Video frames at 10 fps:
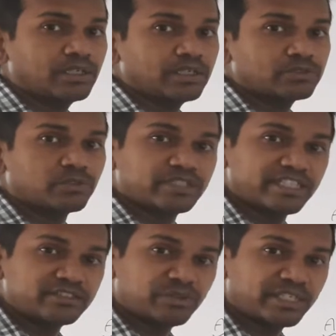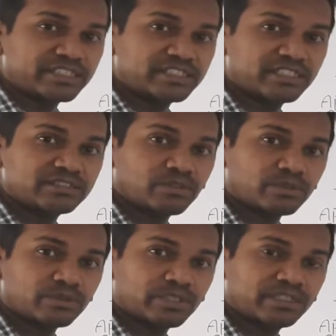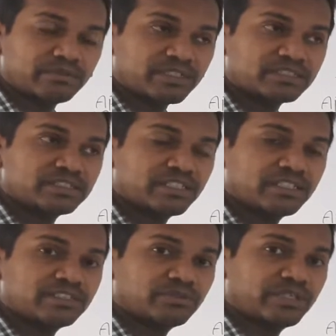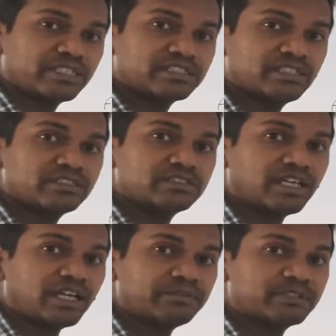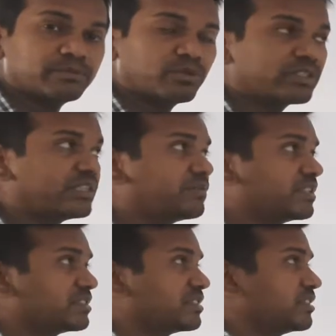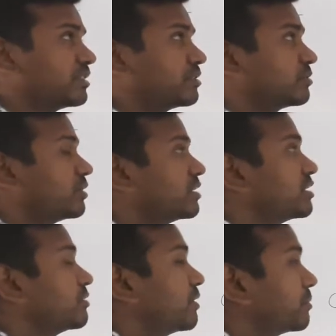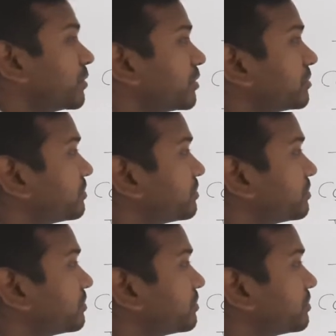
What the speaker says: So the jurisdiction is not only in 1 state, the jurisdiction is having more than 1 state. So this is one point.